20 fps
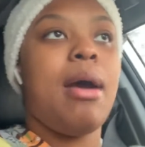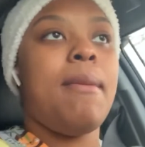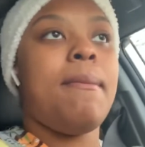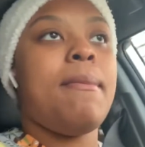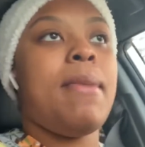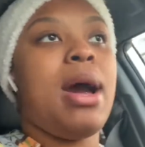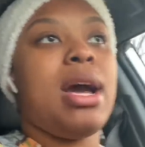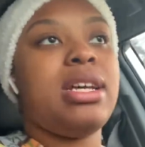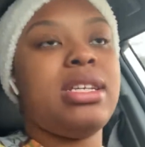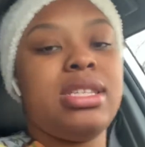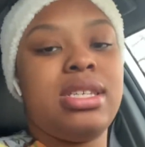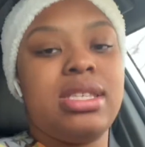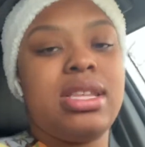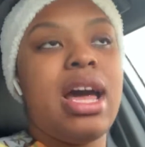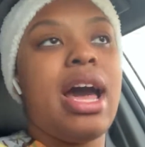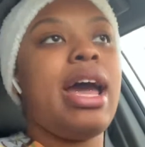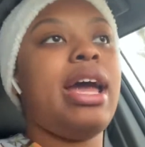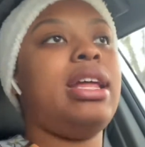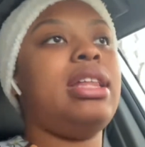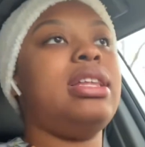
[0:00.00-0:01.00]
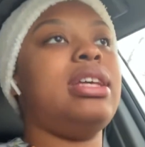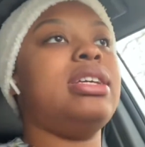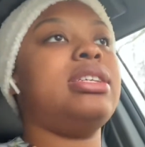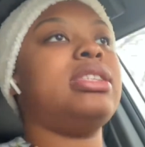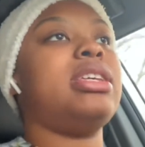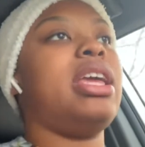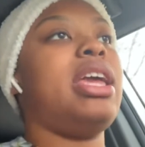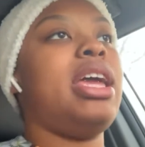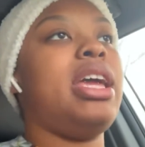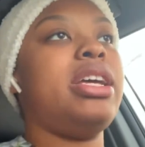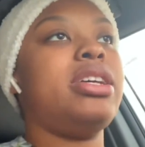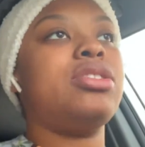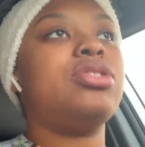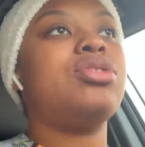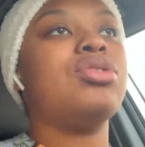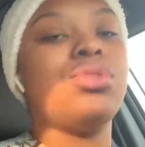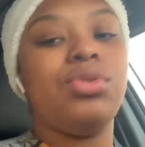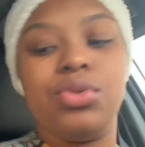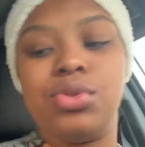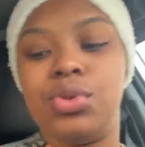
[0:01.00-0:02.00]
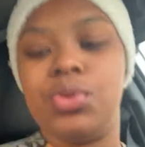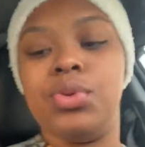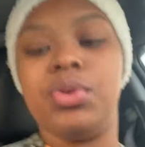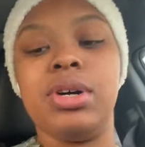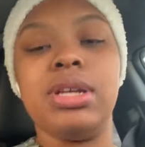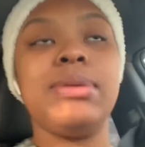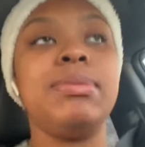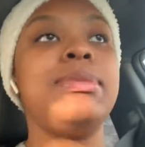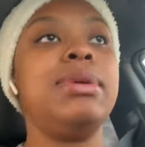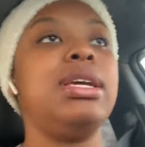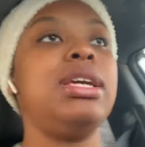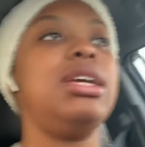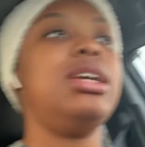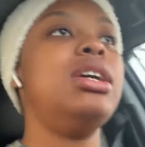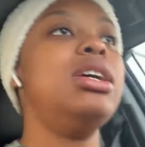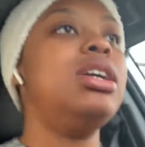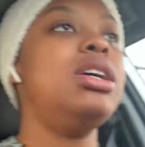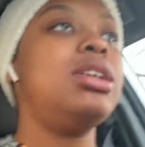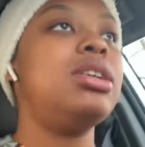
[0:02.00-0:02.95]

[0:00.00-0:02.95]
my stylist canceled on me